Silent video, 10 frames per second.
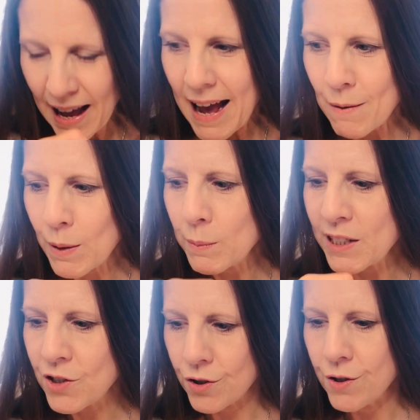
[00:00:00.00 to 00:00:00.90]
And when
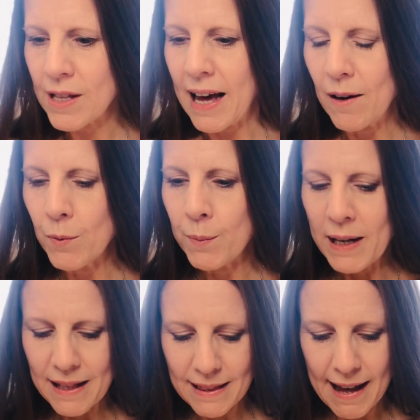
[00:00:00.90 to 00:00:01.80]
we do that, when we
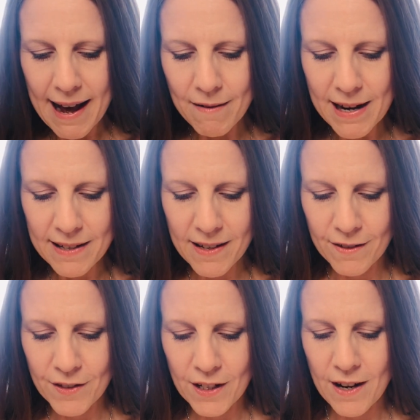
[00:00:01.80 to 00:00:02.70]
allow
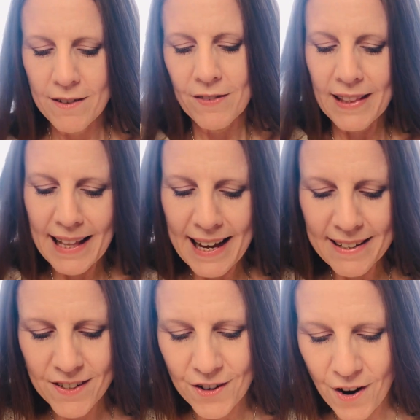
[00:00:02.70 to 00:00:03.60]
ourselves to kind of
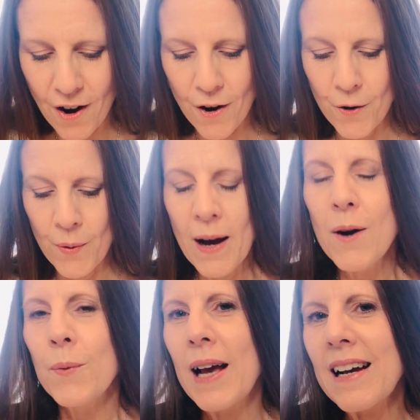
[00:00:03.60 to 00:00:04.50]
let go,
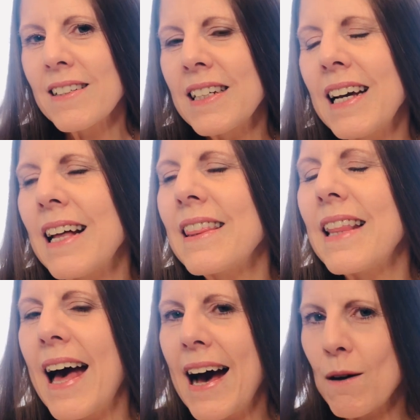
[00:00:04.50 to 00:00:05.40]
we actually
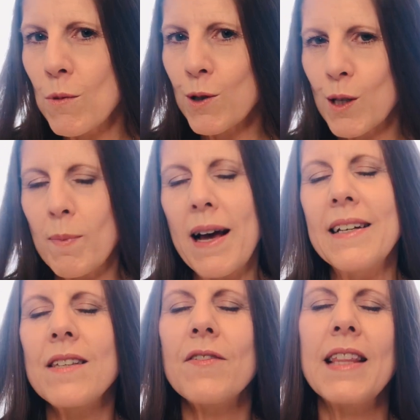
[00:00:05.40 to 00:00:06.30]
allow more
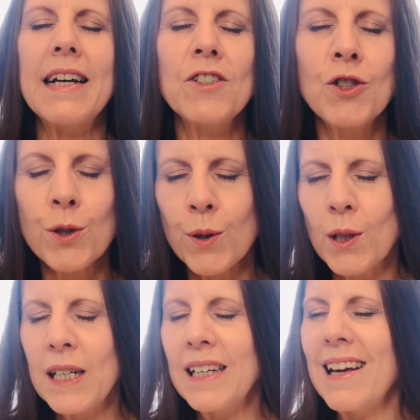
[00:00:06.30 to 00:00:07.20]
space for that
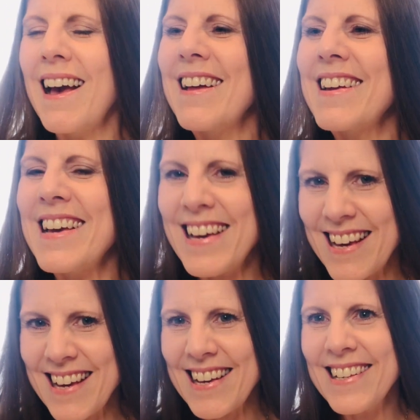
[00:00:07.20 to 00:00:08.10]
joy and
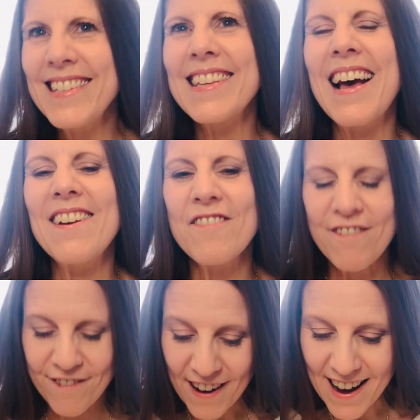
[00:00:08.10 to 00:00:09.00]
ease and
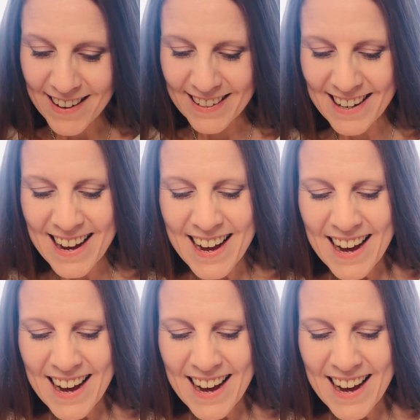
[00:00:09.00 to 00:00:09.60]
fun